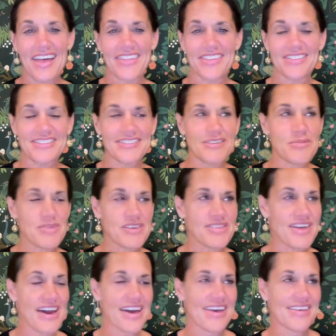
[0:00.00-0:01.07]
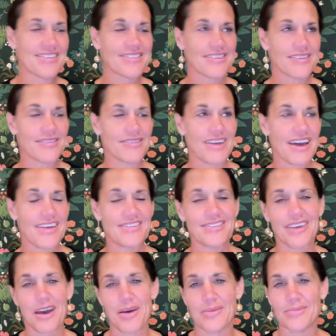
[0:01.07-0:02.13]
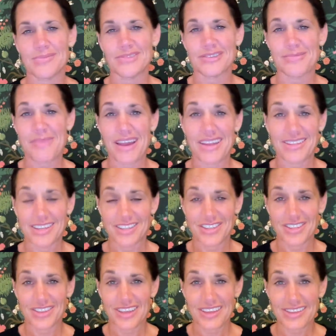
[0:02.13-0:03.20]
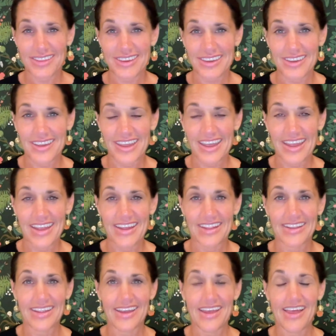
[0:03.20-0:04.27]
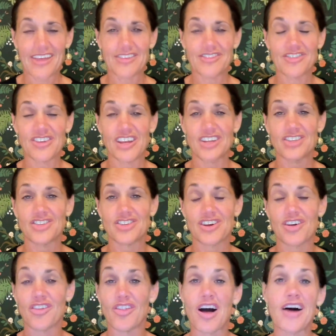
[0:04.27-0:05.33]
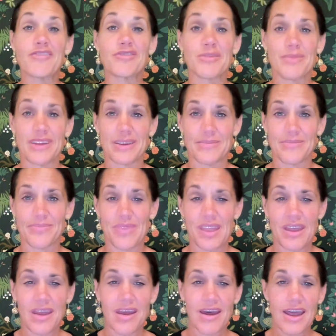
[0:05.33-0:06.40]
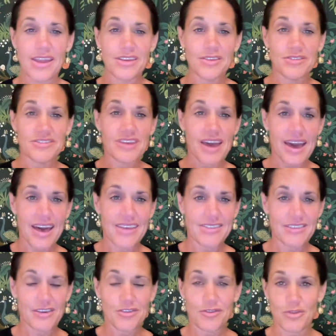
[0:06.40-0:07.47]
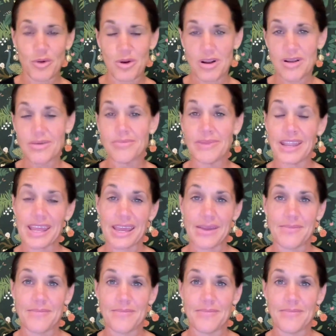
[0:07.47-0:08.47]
This is something that has come to my attention lately and has changed a lot for me. I used to ask for money.